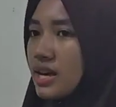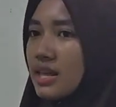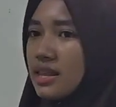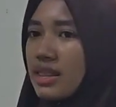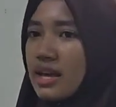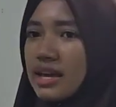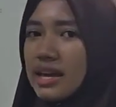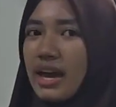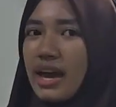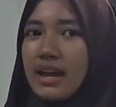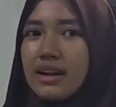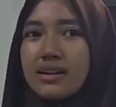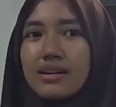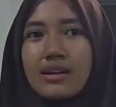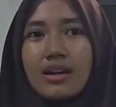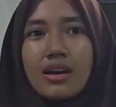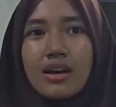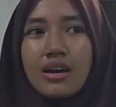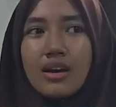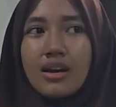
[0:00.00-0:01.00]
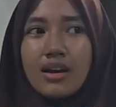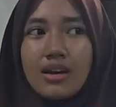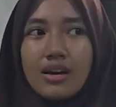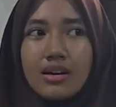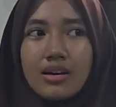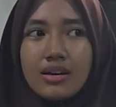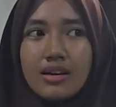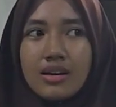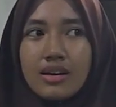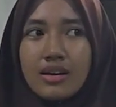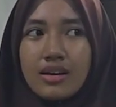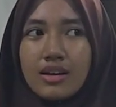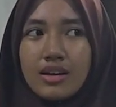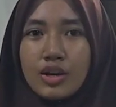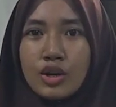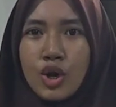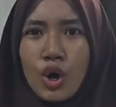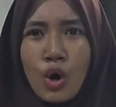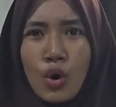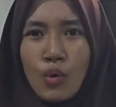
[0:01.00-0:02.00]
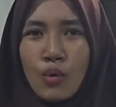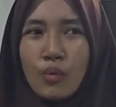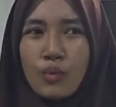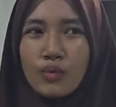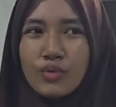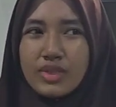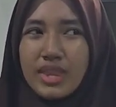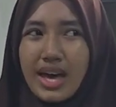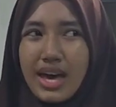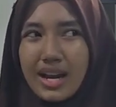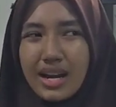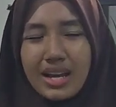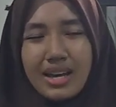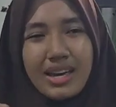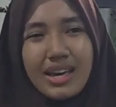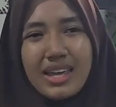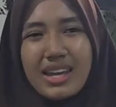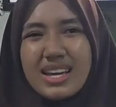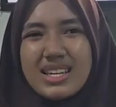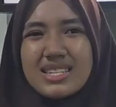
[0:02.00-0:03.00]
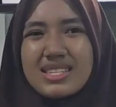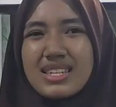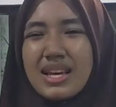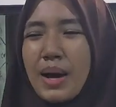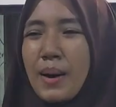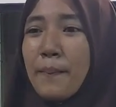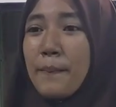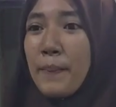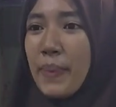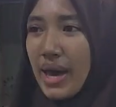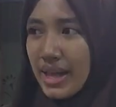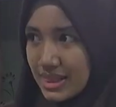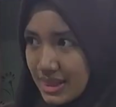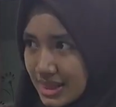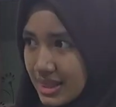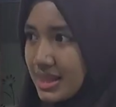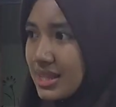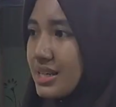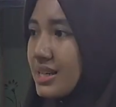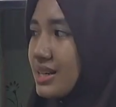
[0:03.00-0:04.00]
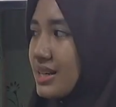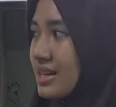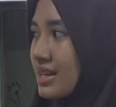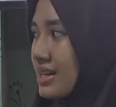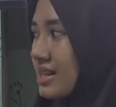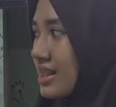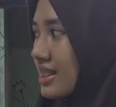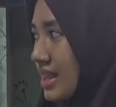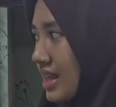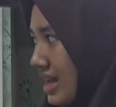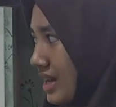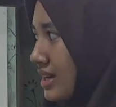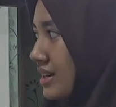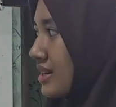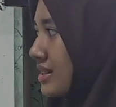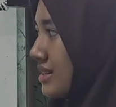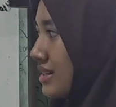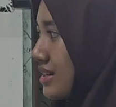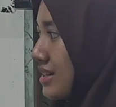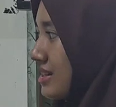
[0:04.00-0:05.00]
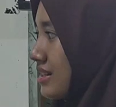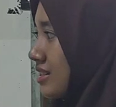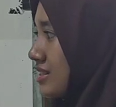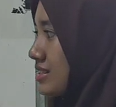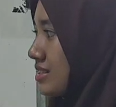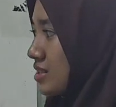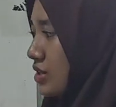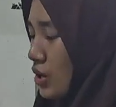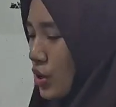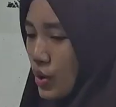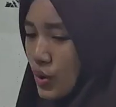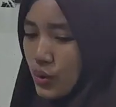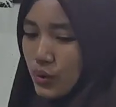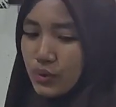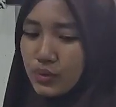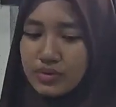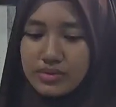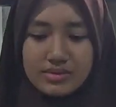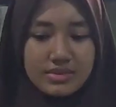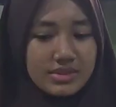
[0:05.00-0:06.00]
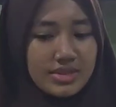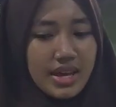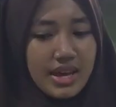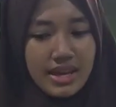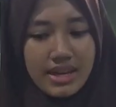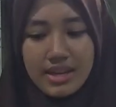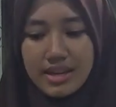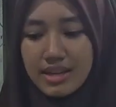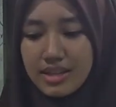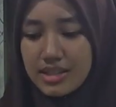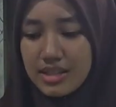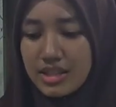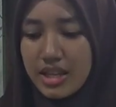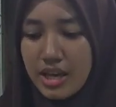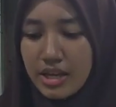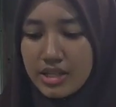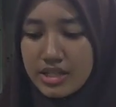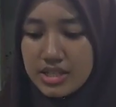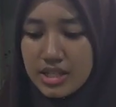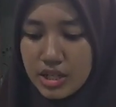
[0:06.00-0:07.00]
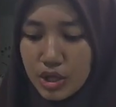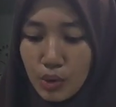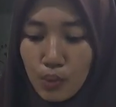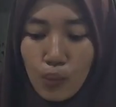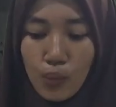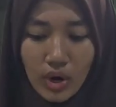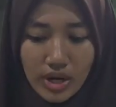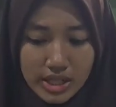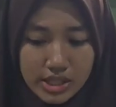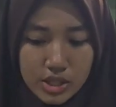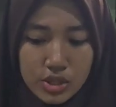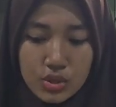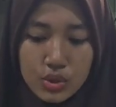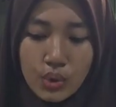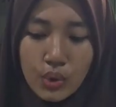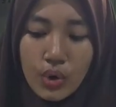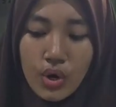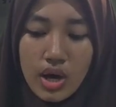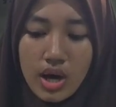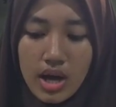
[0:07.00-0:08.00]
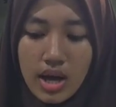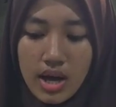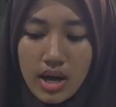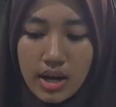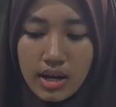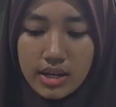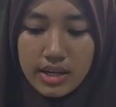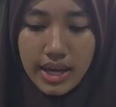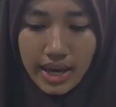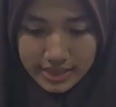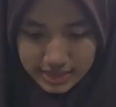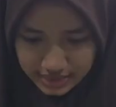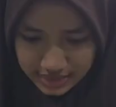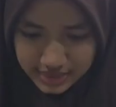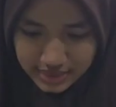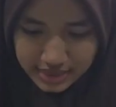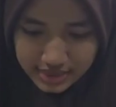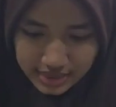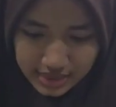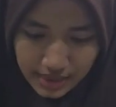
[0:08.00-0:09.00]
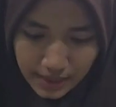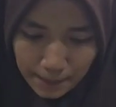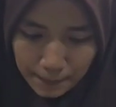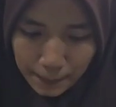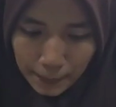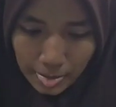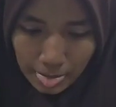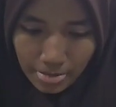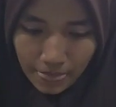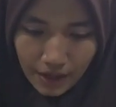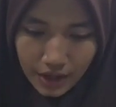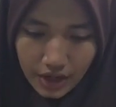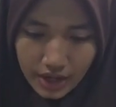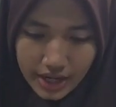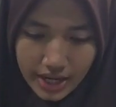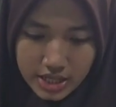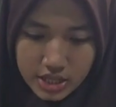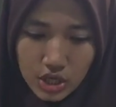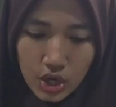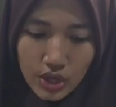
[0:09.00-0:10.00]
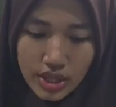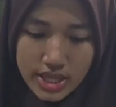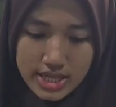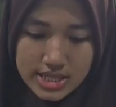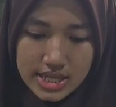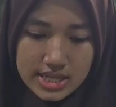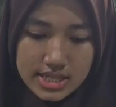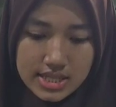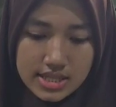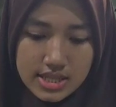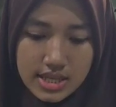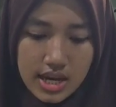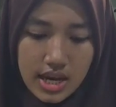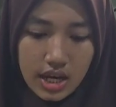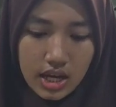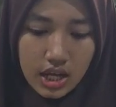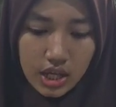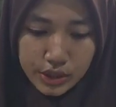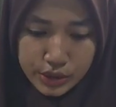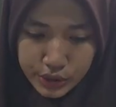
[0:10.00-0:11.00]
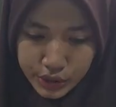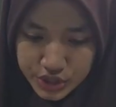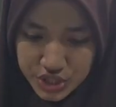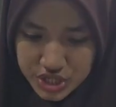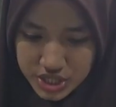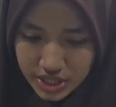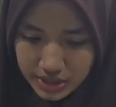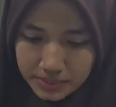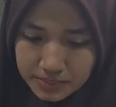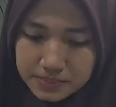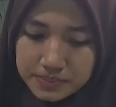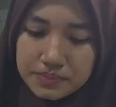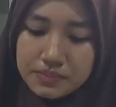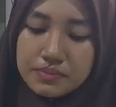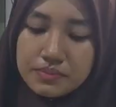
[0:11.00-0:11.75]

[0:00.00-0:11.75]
they can know that it is a bad thing. So they didn't want it to get. Okay, so this is the conclusion.